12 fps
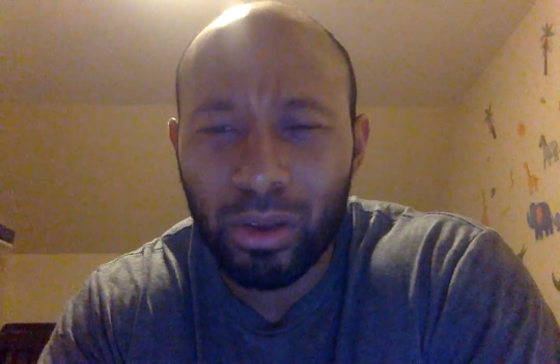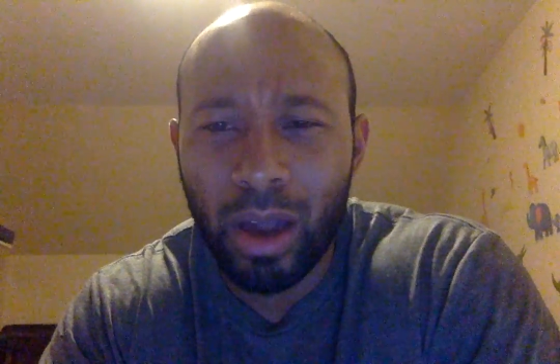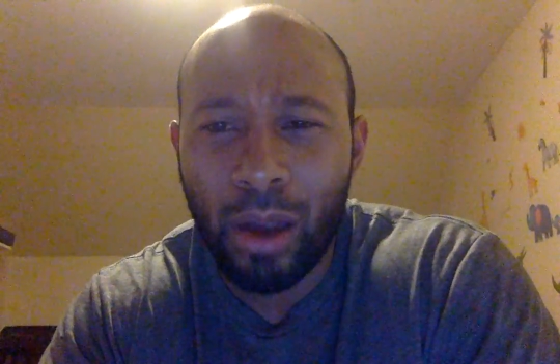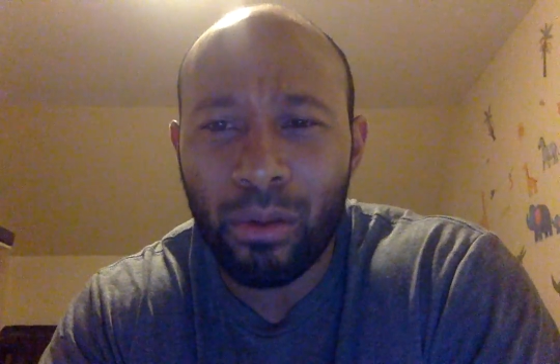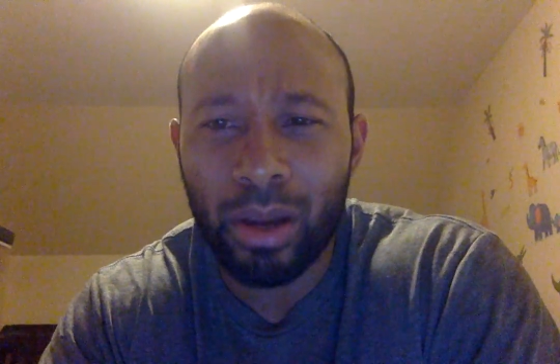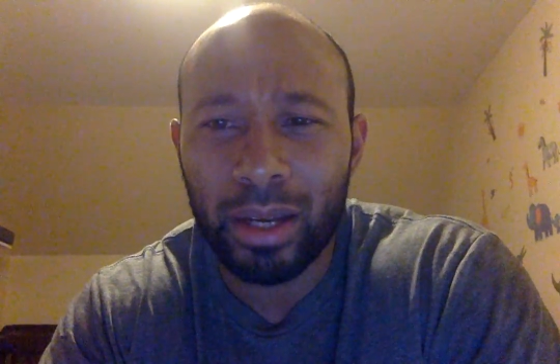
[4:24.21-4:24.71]
you
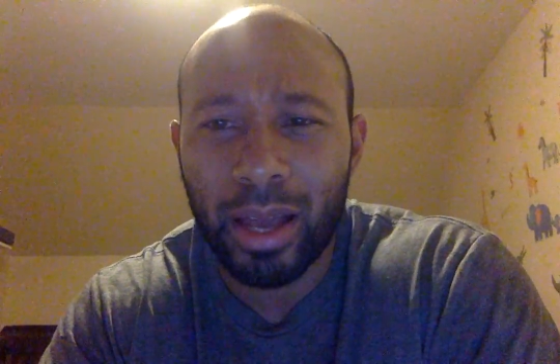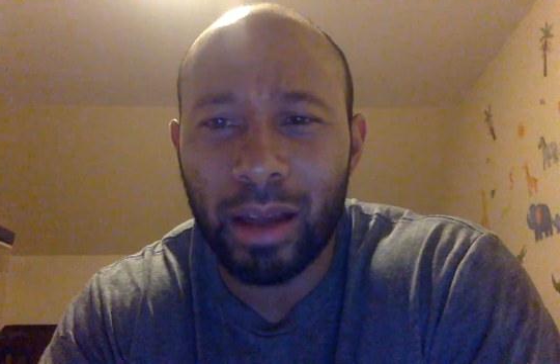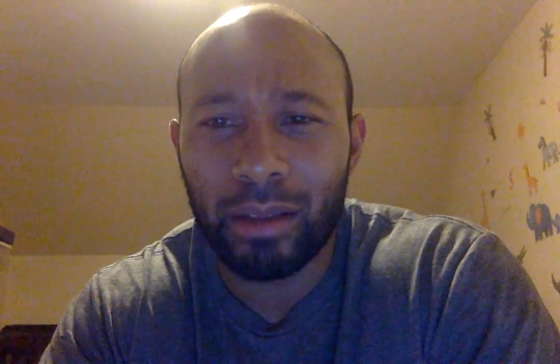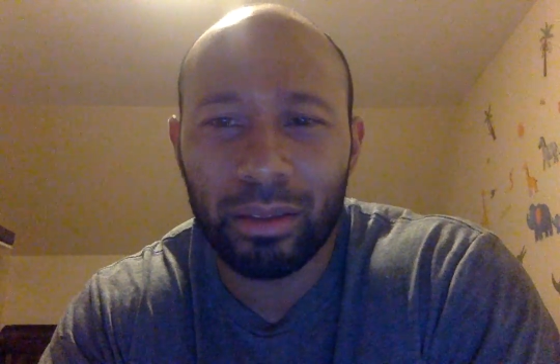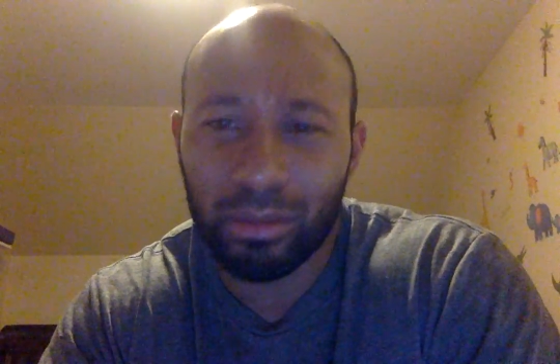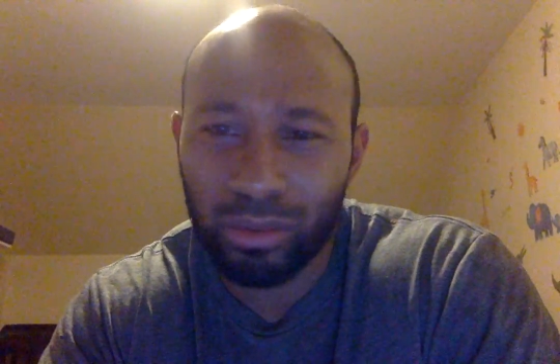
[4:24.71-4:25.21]
got right
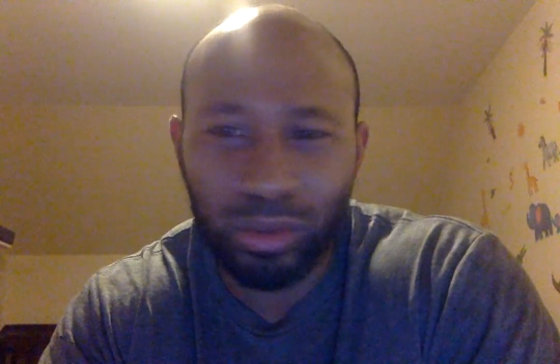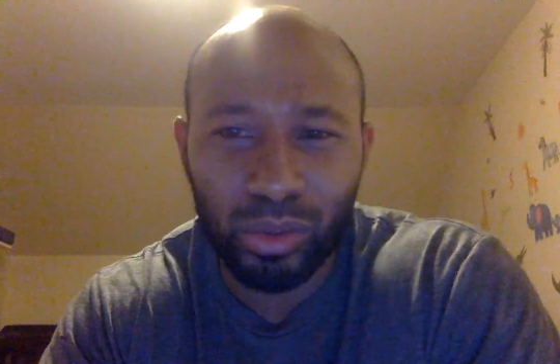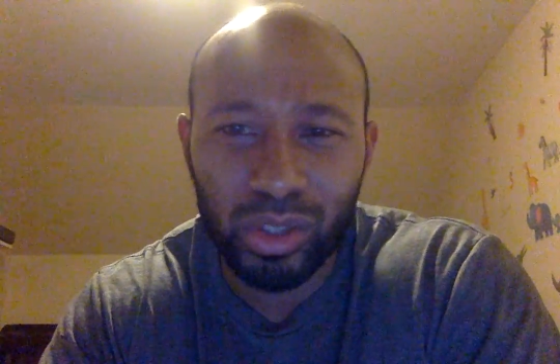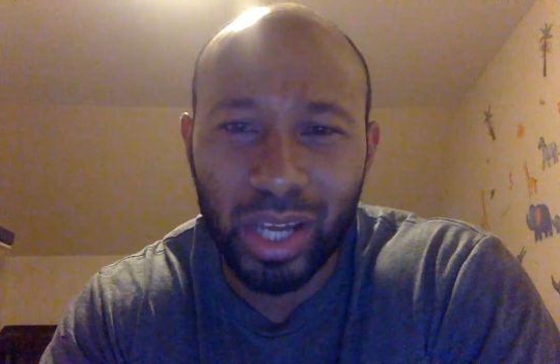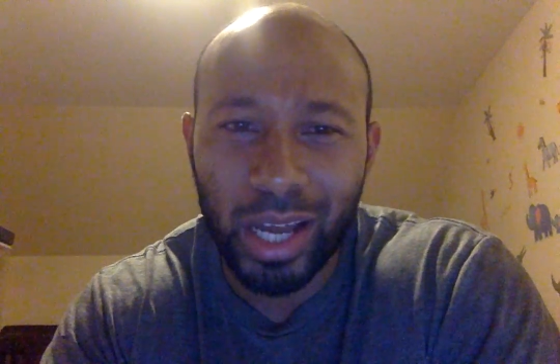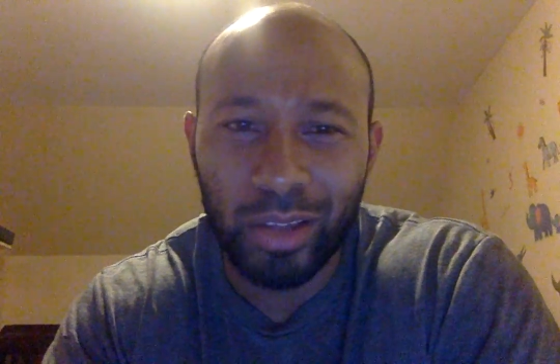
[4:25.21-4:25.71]
now, do
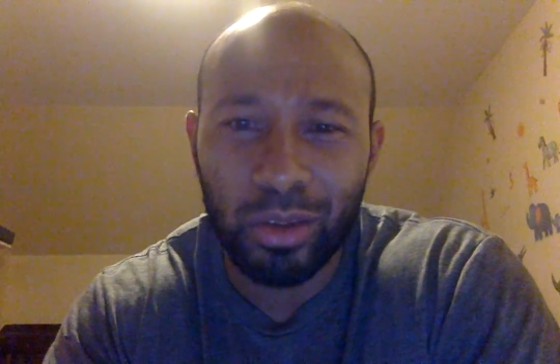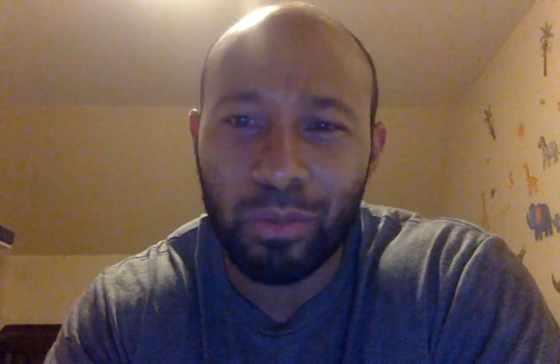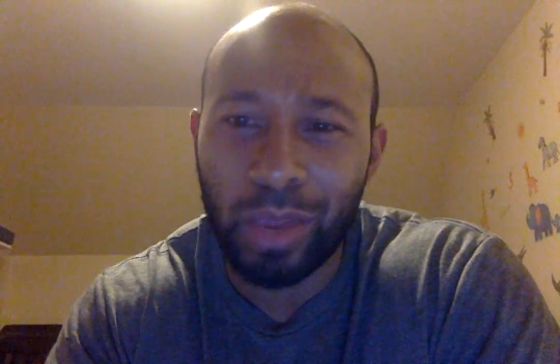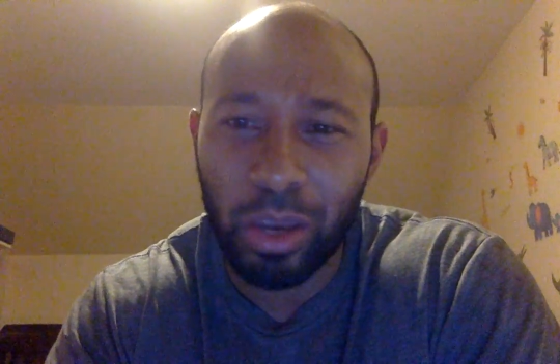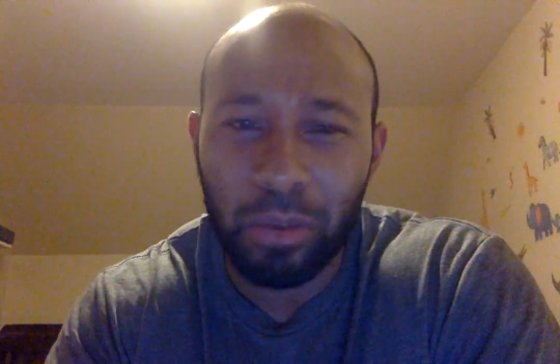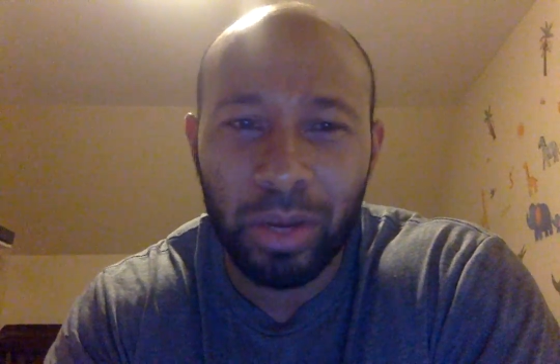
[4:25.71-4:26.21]
what you got to do.
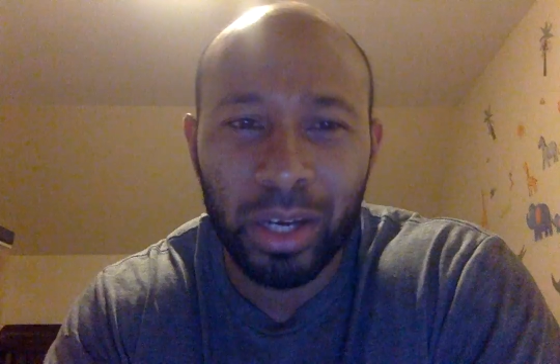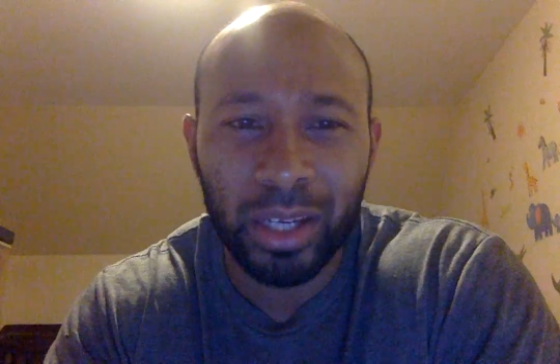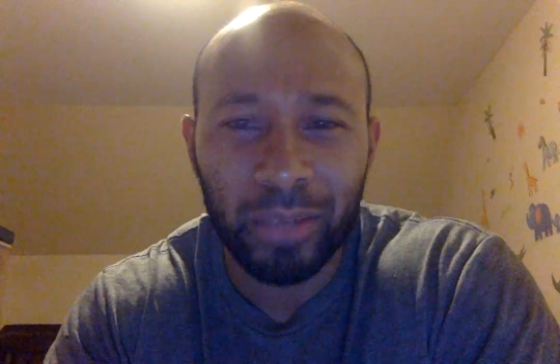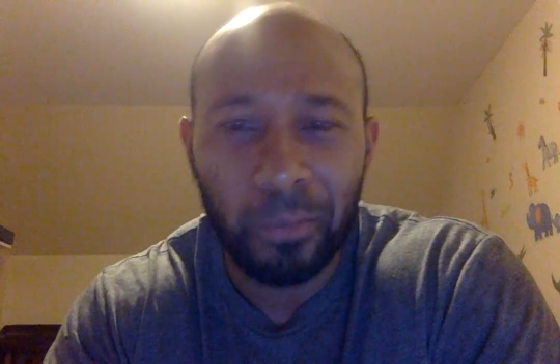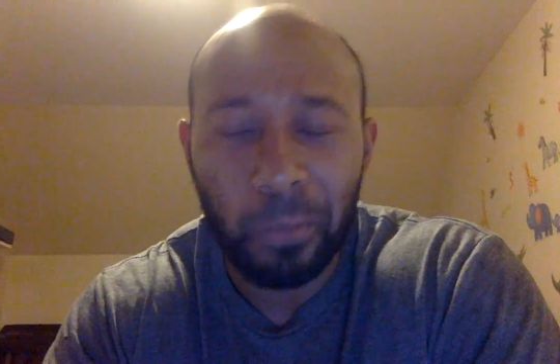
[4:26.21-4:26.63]
Make your money.